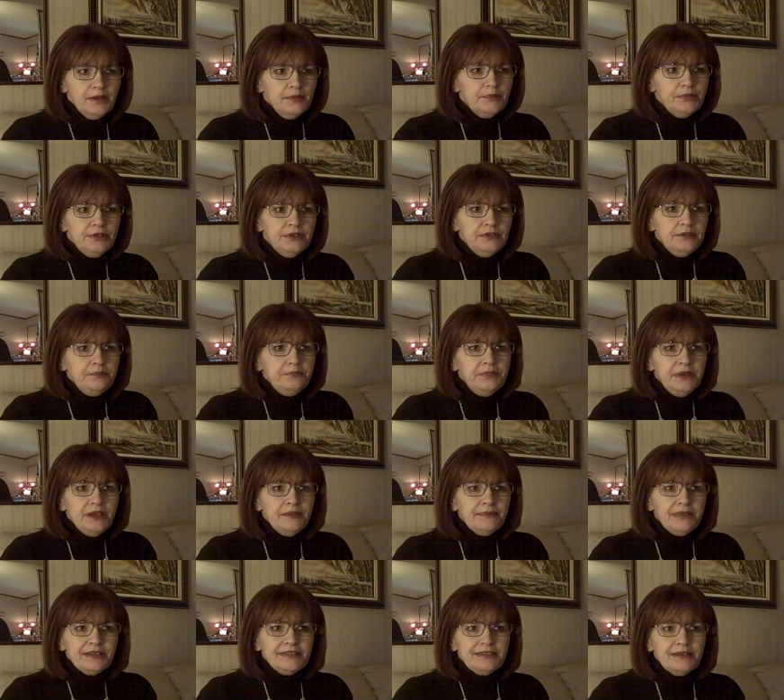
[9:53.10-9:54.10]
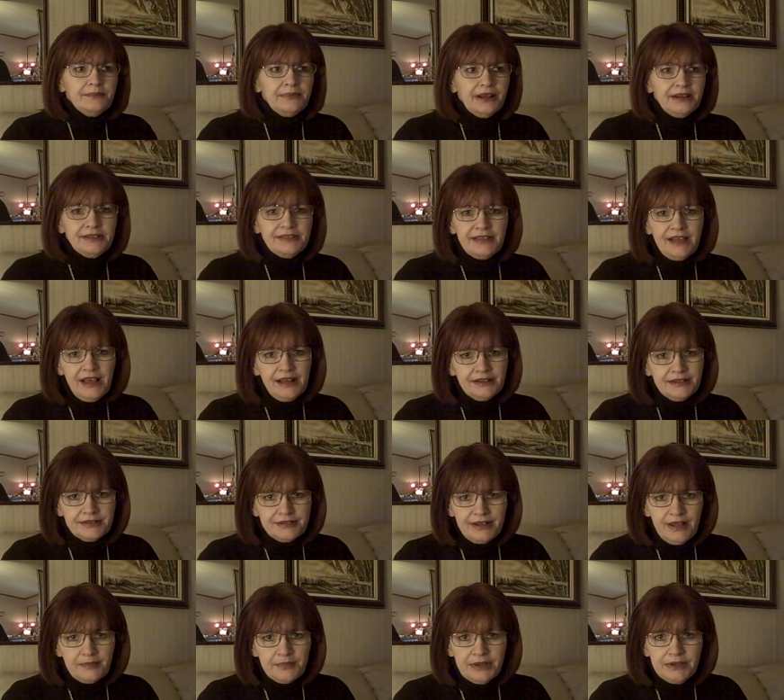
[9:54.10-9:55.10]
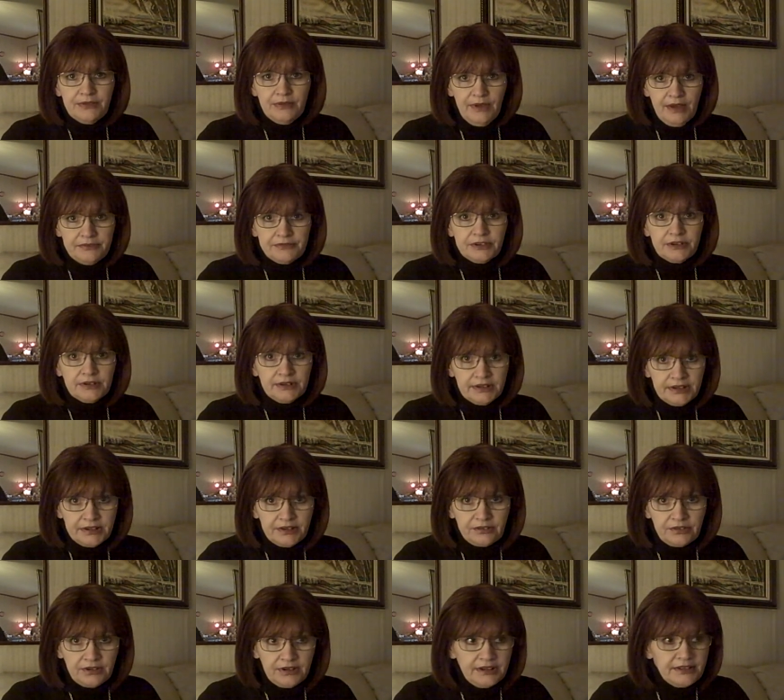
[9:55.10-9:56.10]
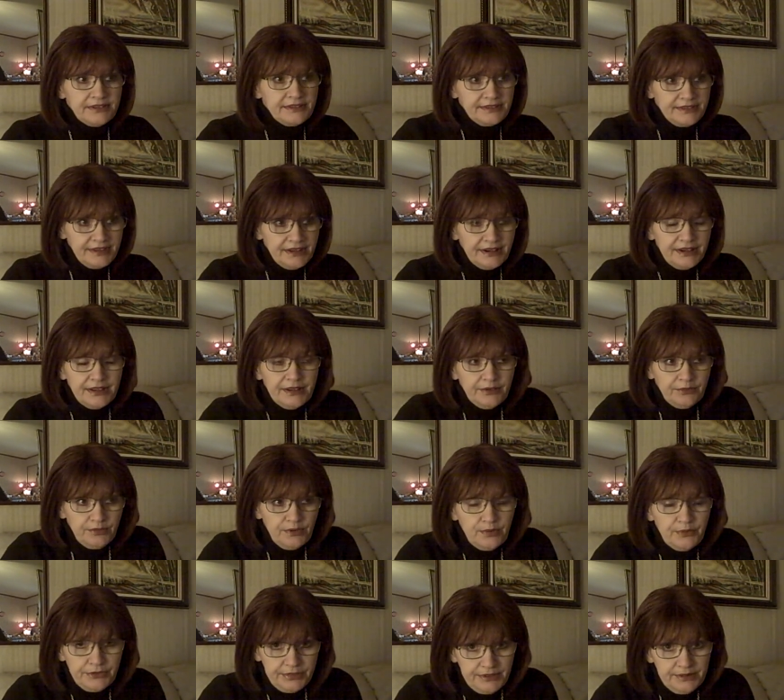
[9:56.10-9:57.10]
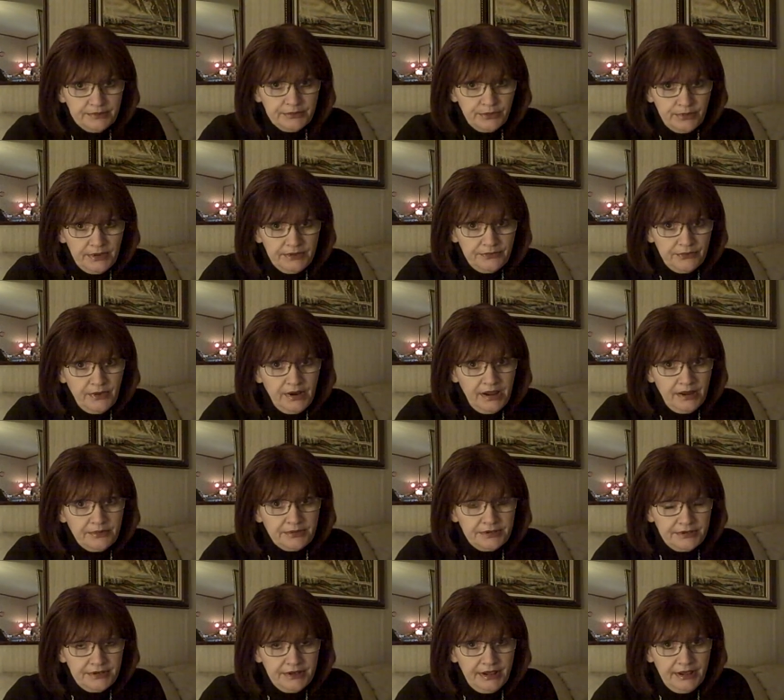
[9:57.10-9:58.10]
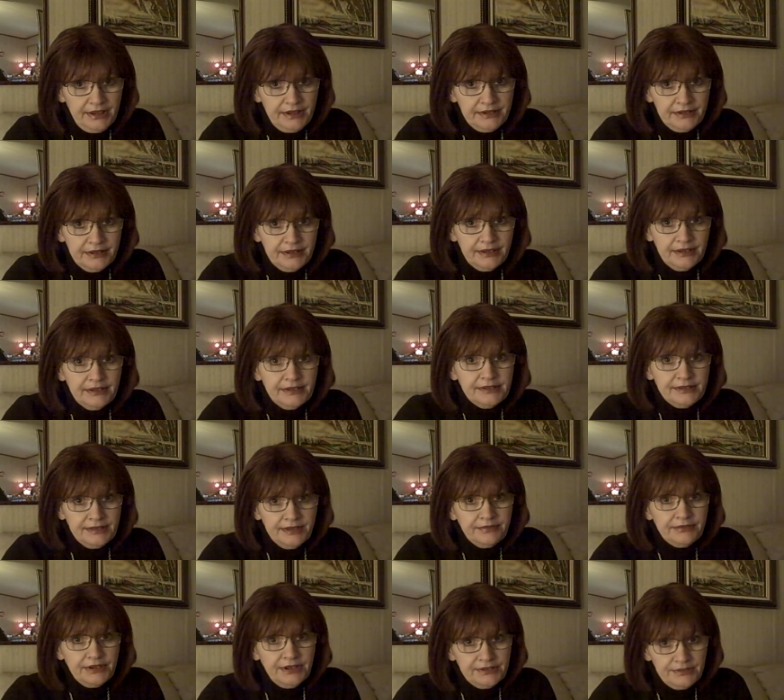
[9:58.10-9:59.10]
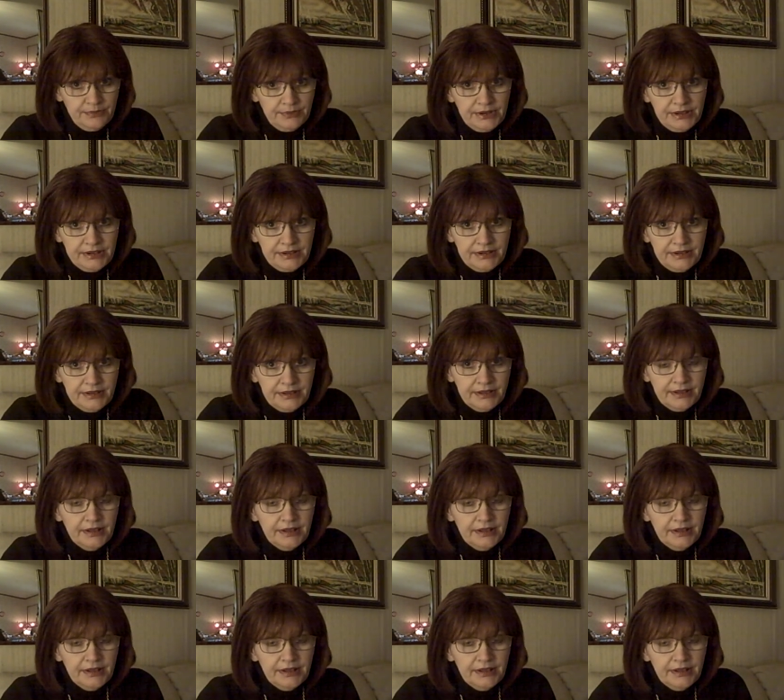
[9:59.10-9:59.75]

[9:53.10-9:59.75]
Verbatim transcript: But being by somebody's side does not mean you have to literally sit in a room with them 24 hours a day, seven days a week.